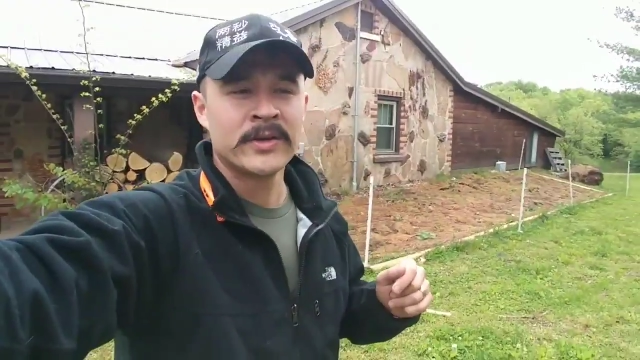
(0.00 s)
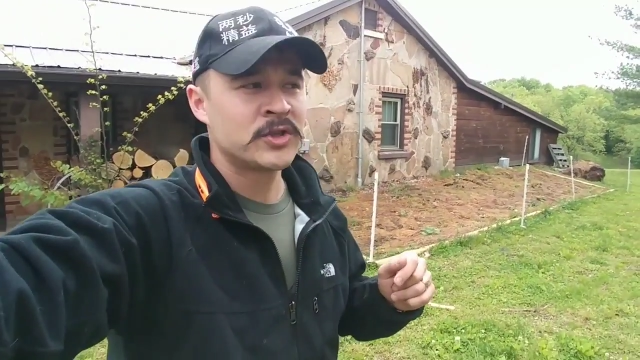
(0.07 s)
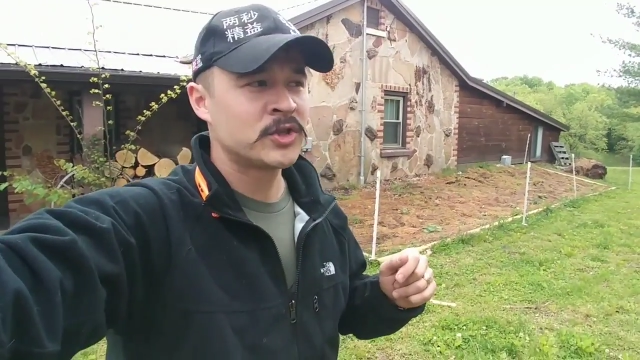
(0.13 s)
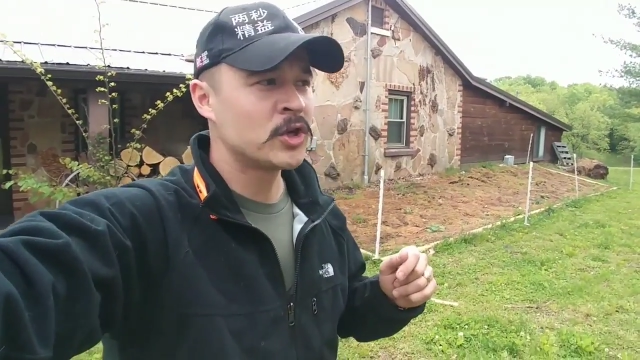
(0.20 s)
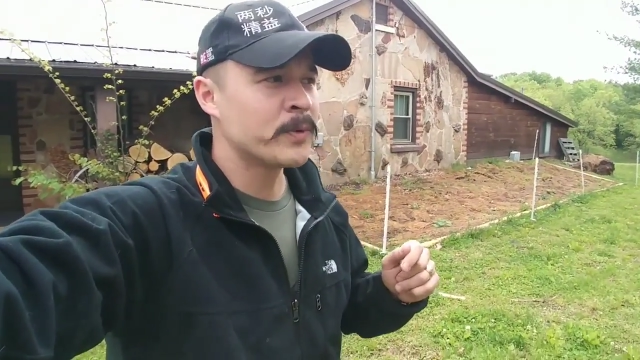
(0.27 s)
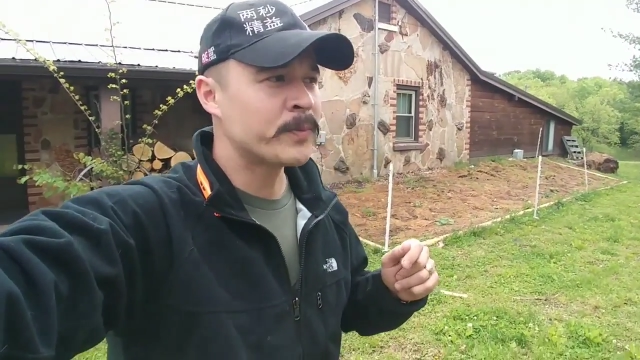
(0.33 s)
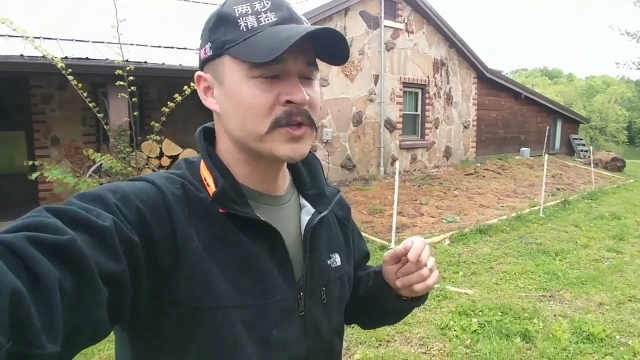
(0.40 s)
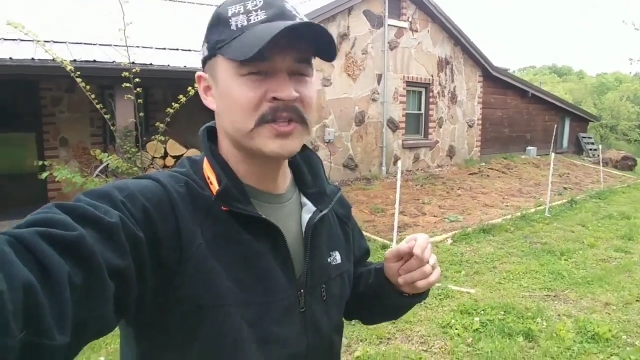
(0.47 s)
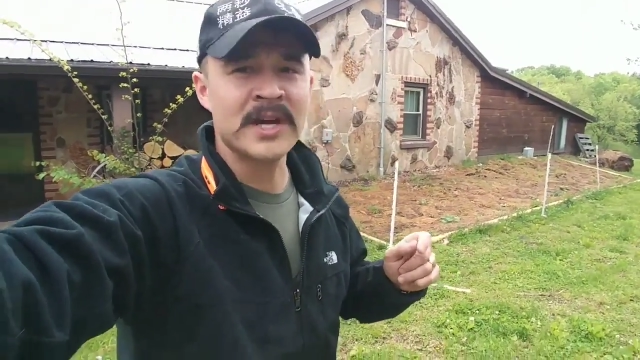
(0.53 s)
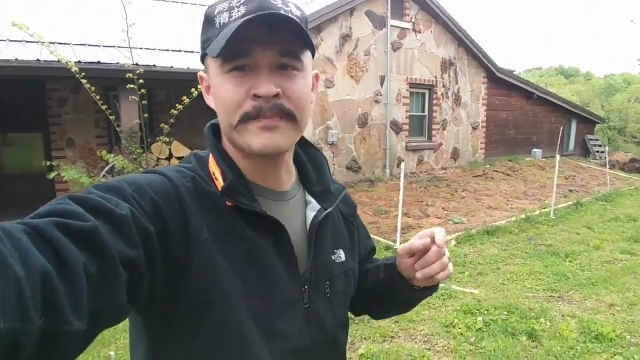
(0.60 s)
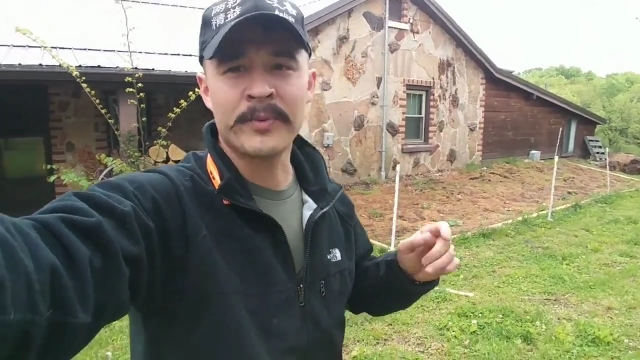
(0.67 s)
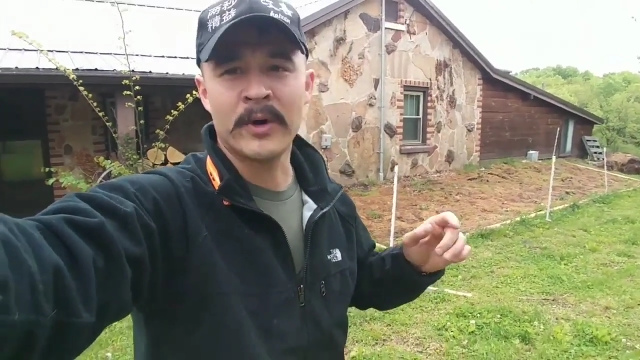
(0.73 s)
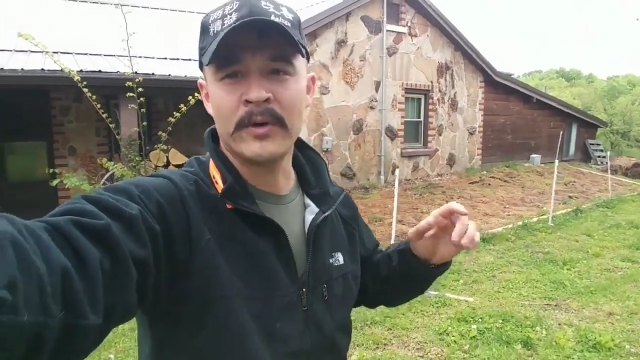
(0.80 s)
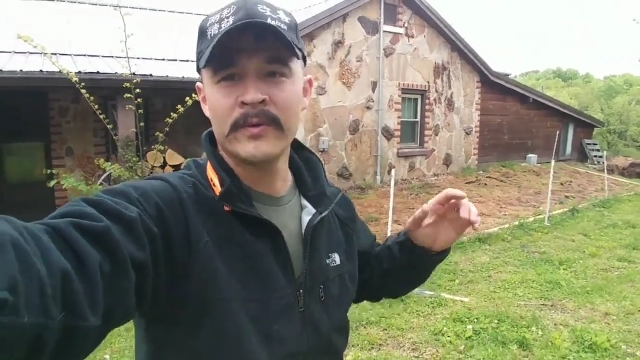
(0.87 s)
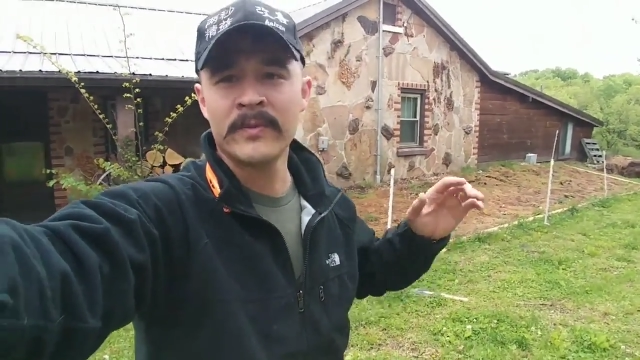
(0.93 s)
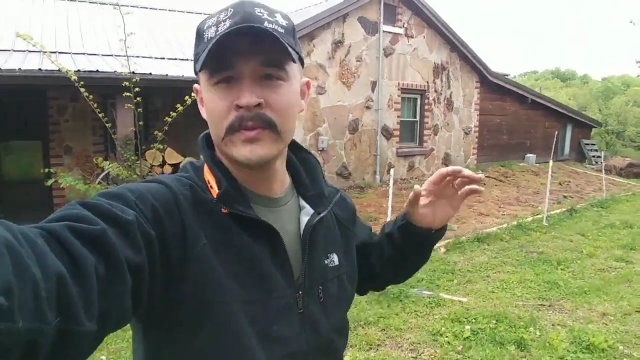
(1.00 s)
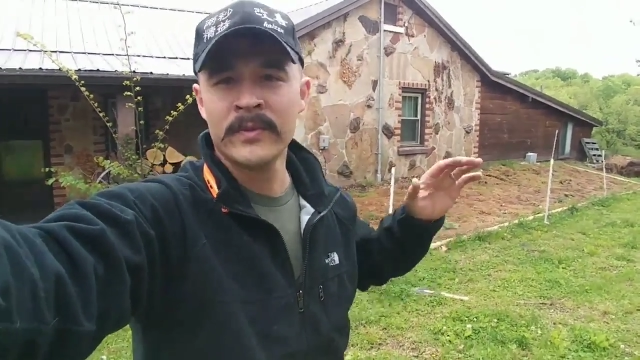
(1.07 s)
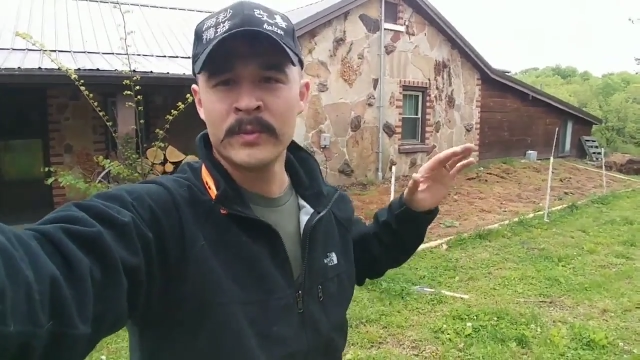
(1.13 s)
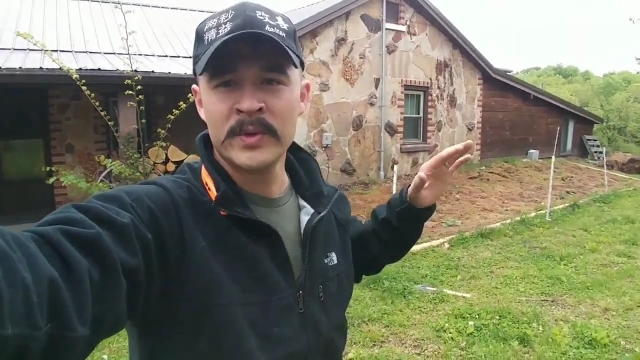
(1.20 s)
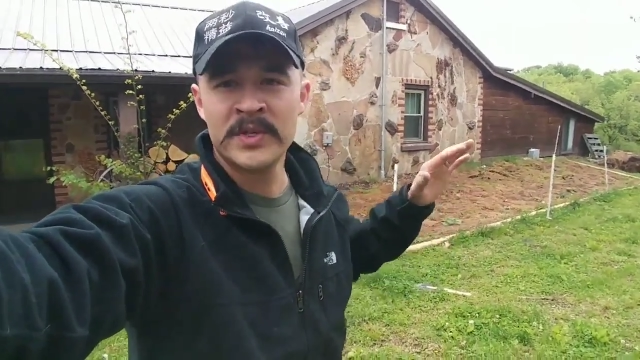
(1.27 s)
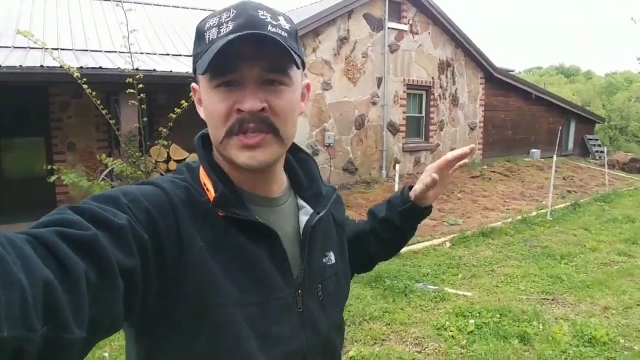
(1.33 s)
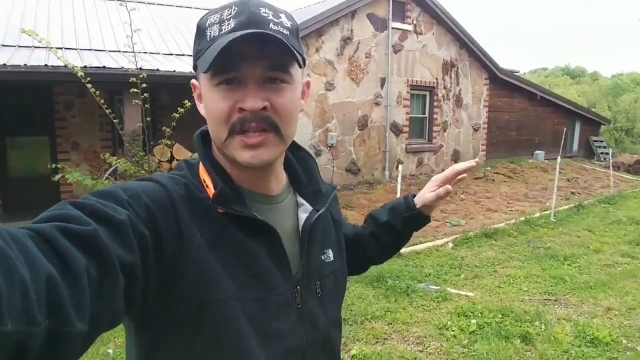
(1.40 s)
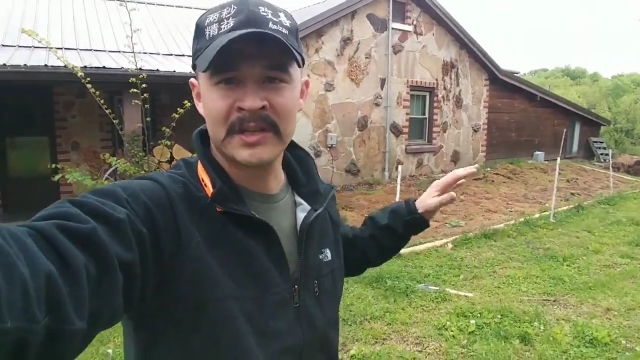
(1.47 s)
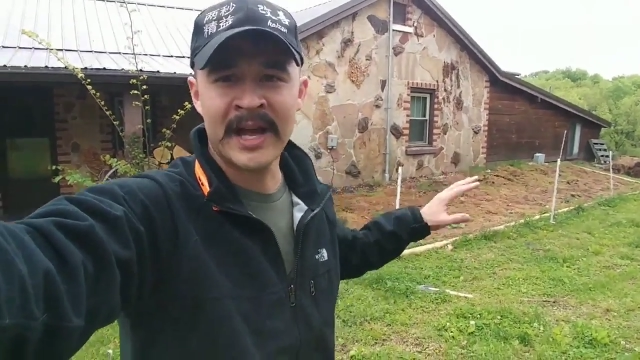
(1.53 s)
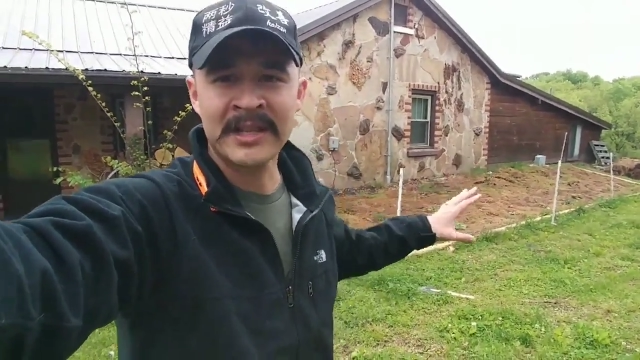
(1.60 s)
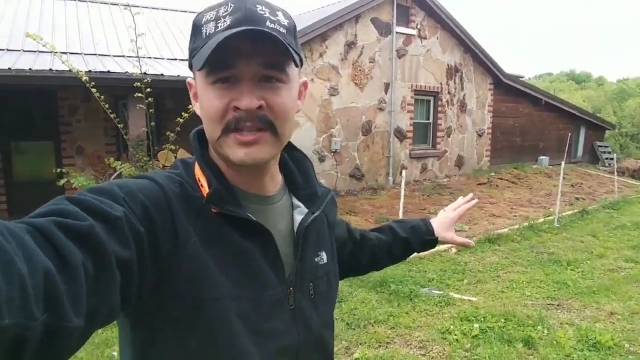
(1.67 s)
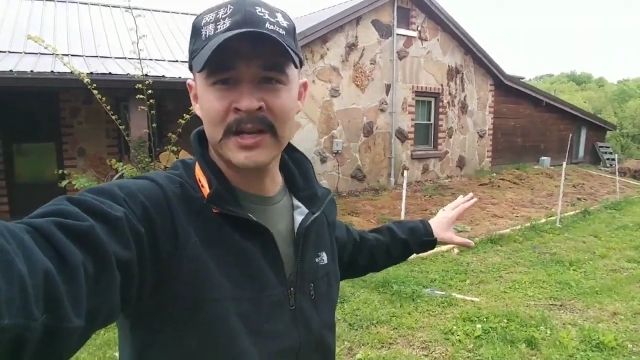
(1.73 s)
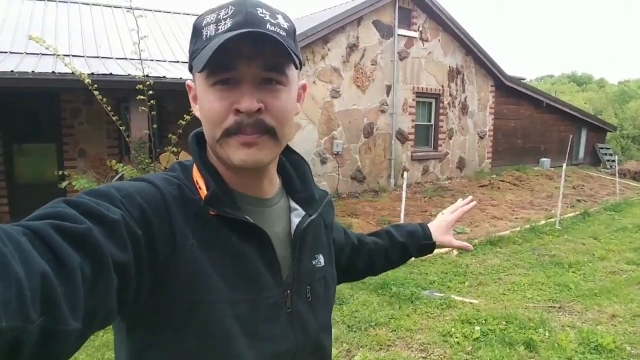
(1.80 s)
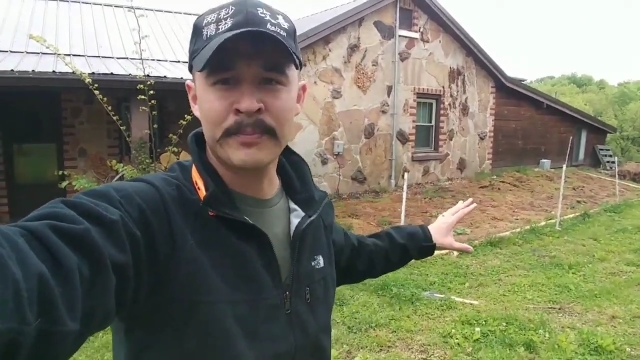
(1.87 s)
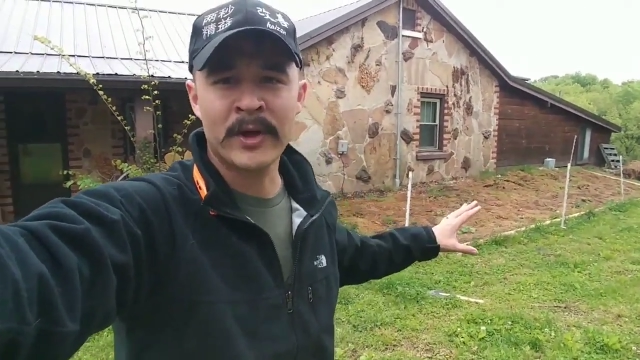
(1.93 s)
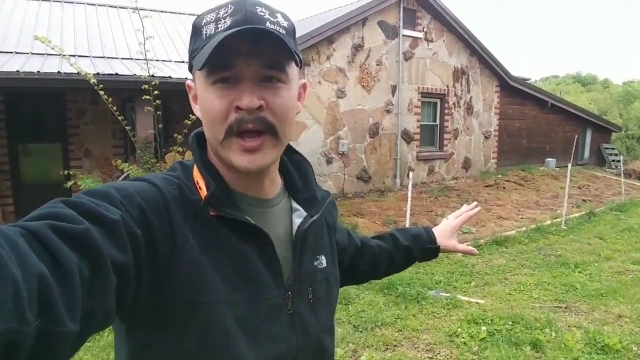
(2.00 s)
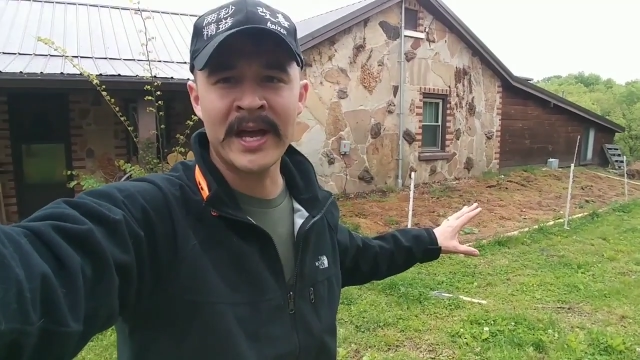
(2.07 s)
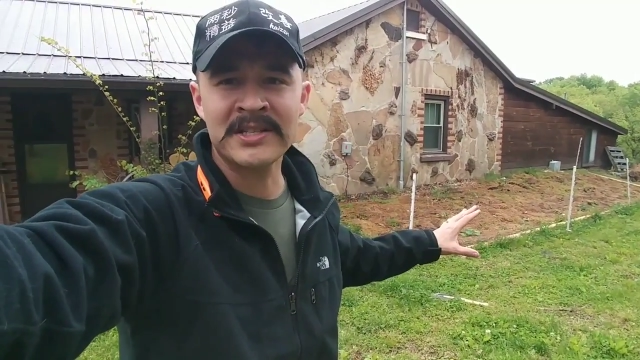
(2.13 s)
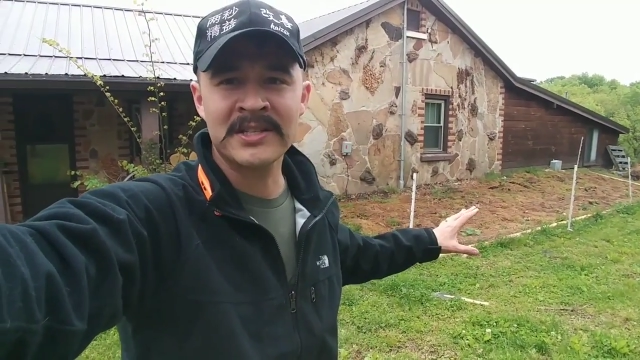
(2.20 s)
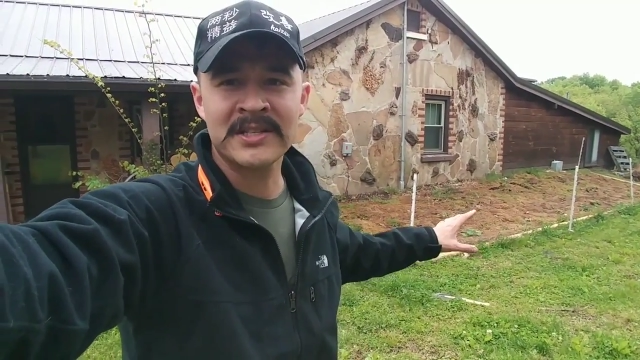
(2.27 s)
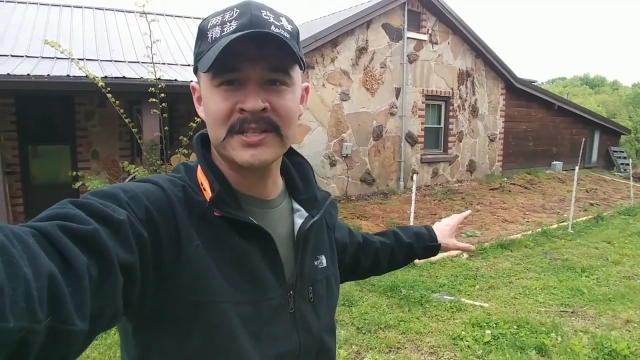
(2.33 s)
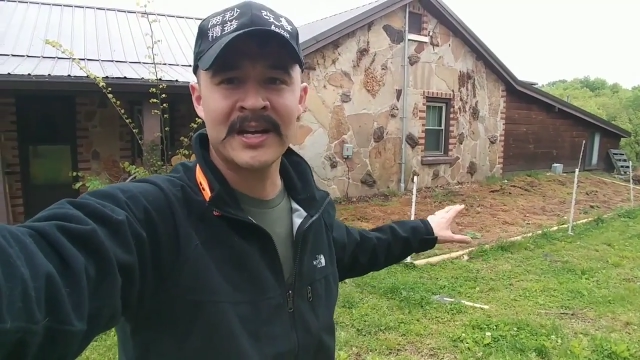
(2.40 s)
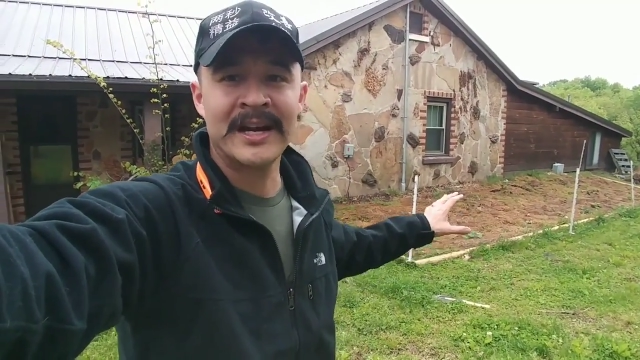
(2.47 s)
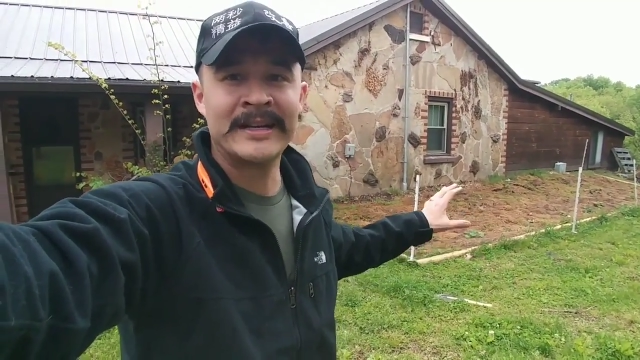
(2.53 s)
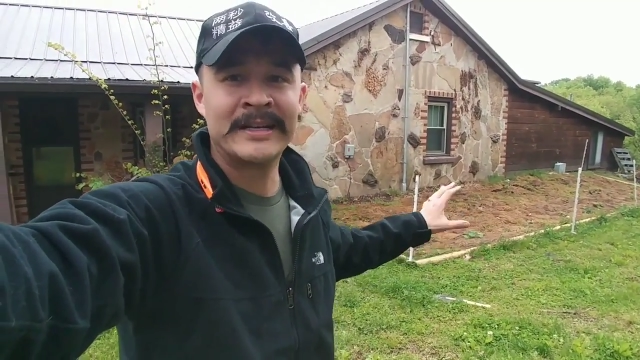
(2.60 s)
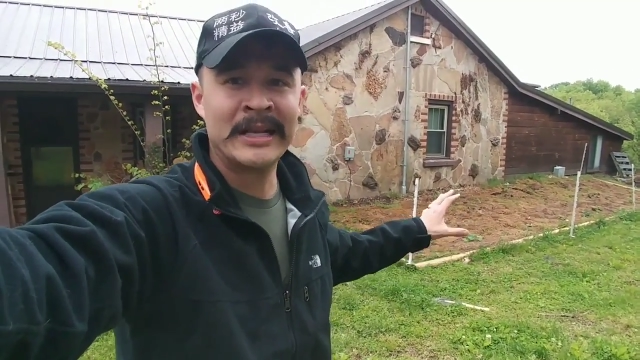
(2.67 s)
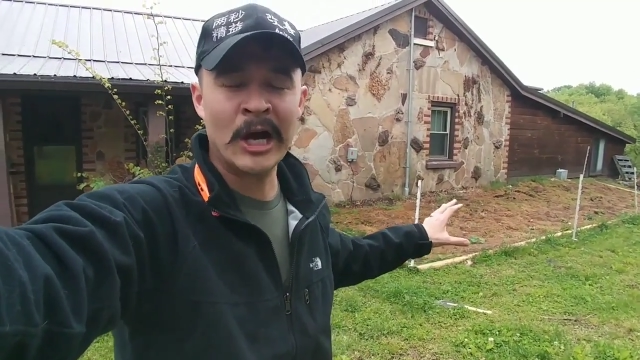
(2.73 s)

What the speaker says: super simple. We selected a place,